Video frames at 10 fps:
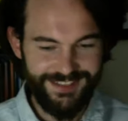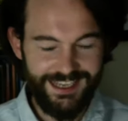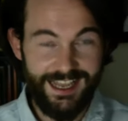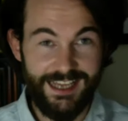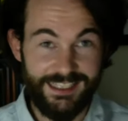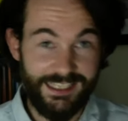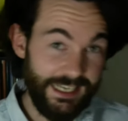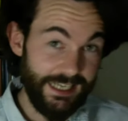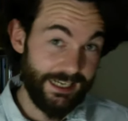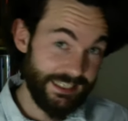And
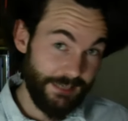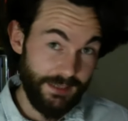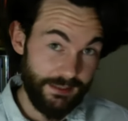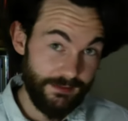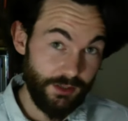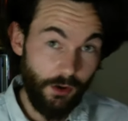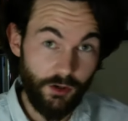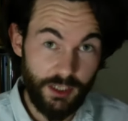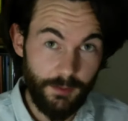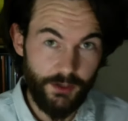he had actually been
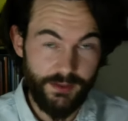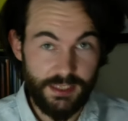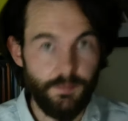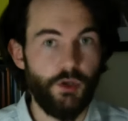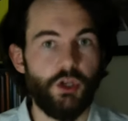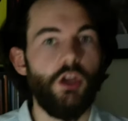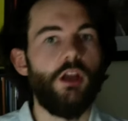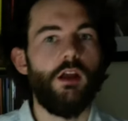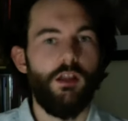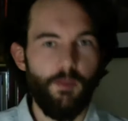talking about this book,
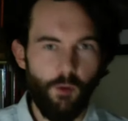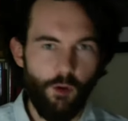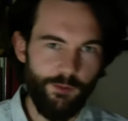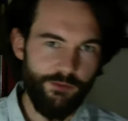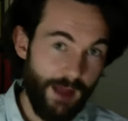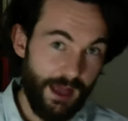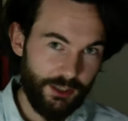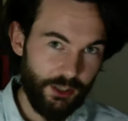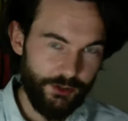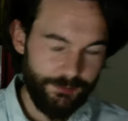The Poem of the Man
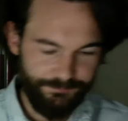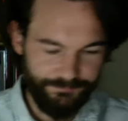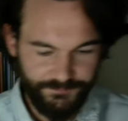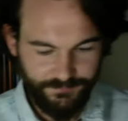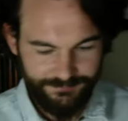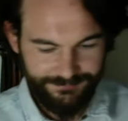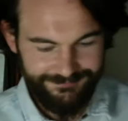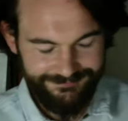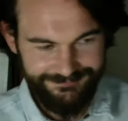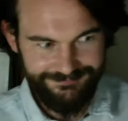God.
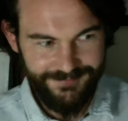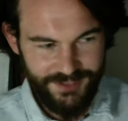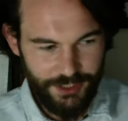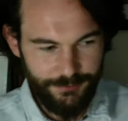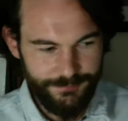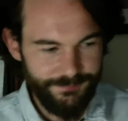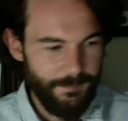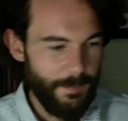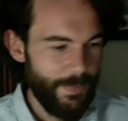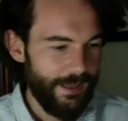So,
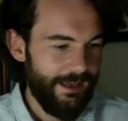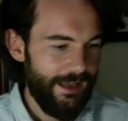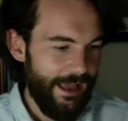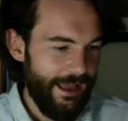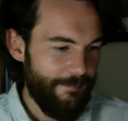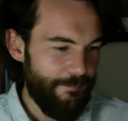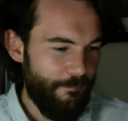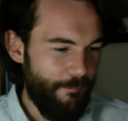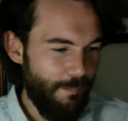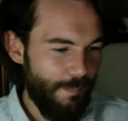mom
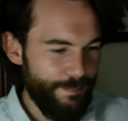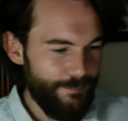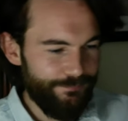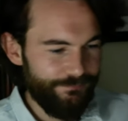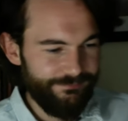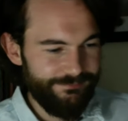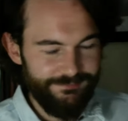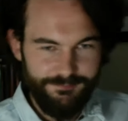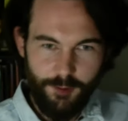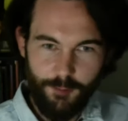
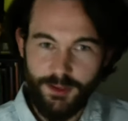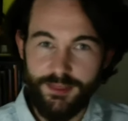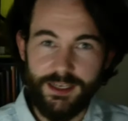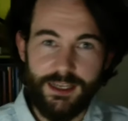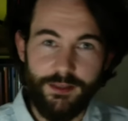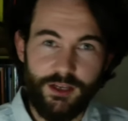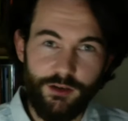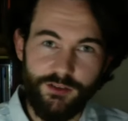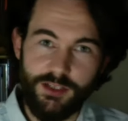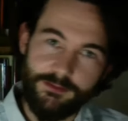didn't think anything
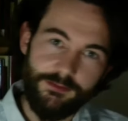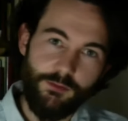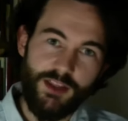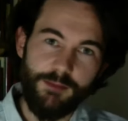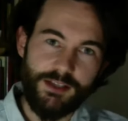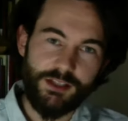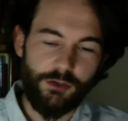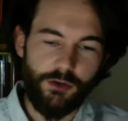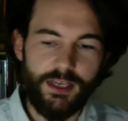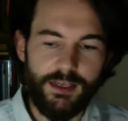of it, went to
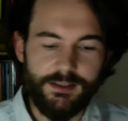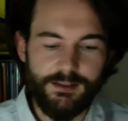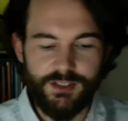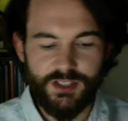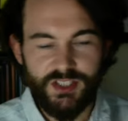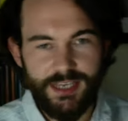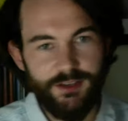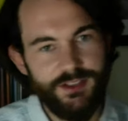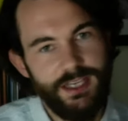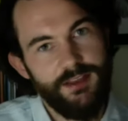Medjugorje. She's sitting
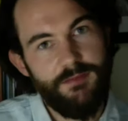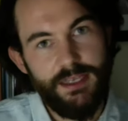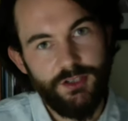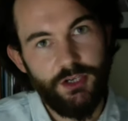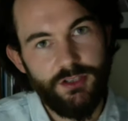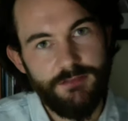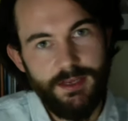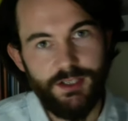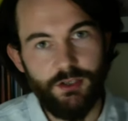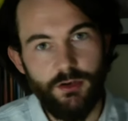outside the main church in
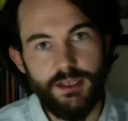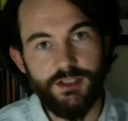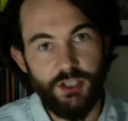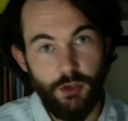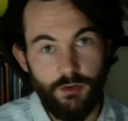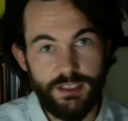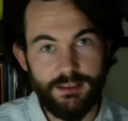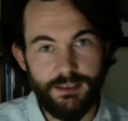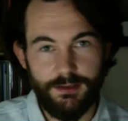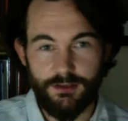Medjugorje, and she
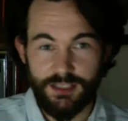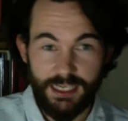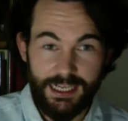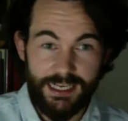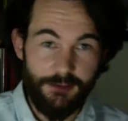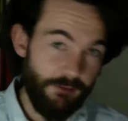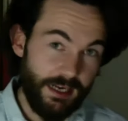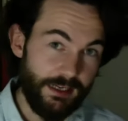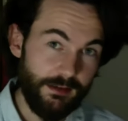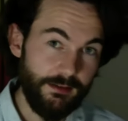notices that there's a lady
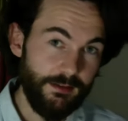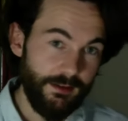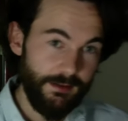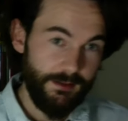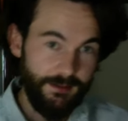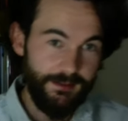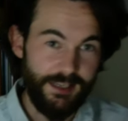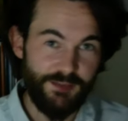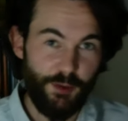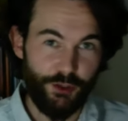reading
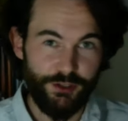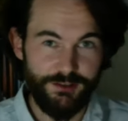this book,